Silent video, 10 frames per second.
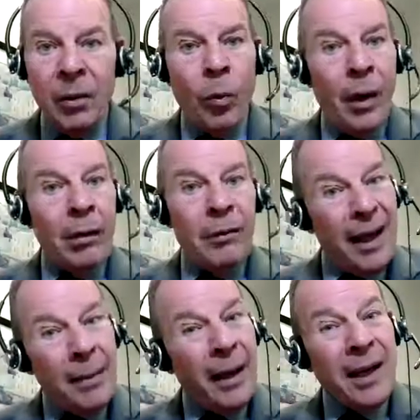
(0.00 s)
where
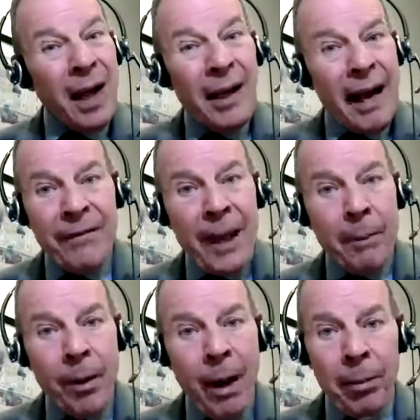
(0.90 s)
they may not have
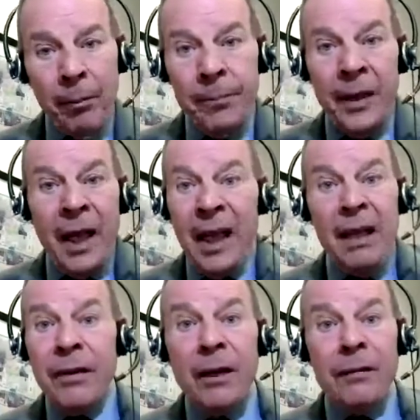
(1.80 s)
that problem.
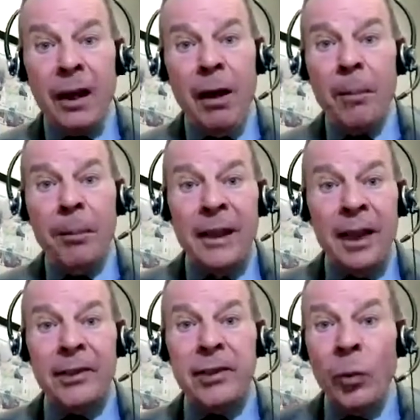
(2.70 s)
Even if the company
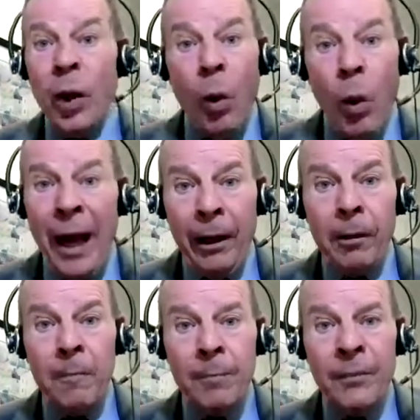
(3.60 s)
doesn't
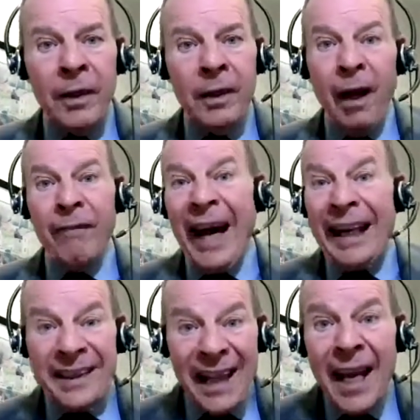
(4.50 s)
require a
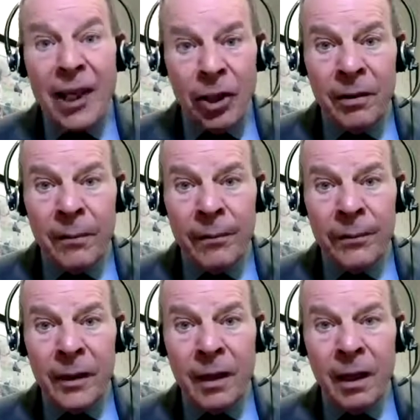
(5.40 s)
vaccination,
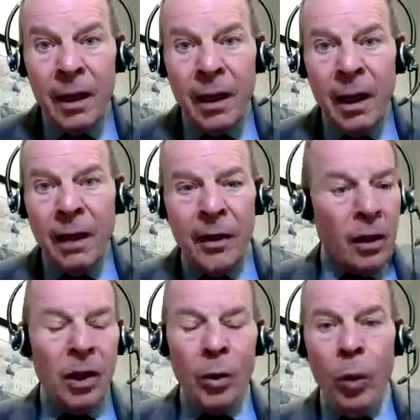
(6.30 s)
they're
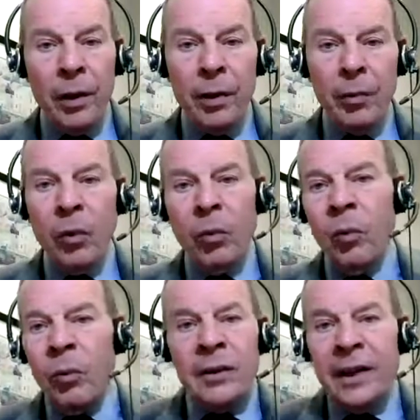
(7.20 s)
going to wonder,
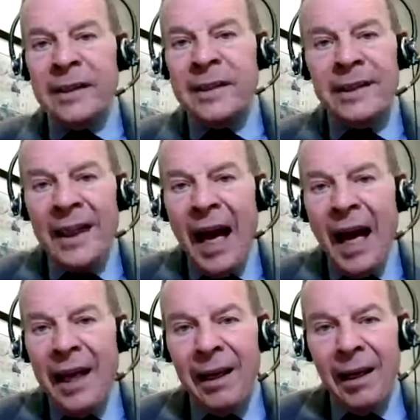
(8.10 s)
well, is this
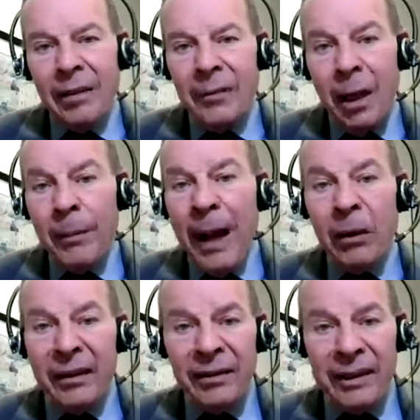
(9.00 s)
guy a
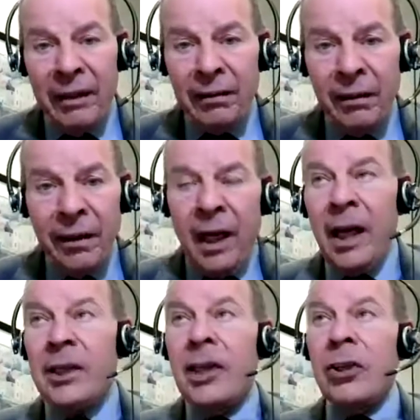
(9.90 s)
malcontent?
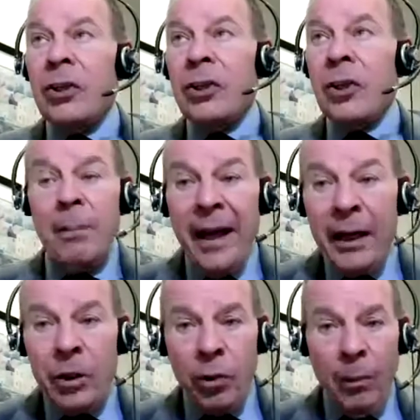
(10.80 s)
Is he just going to
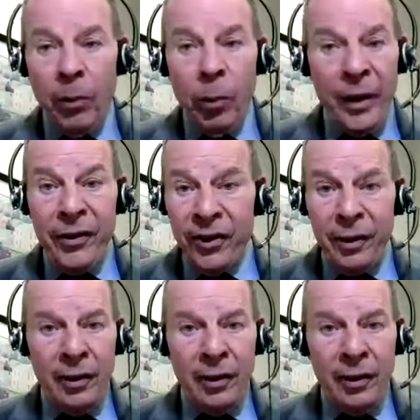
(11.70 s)
make trouble with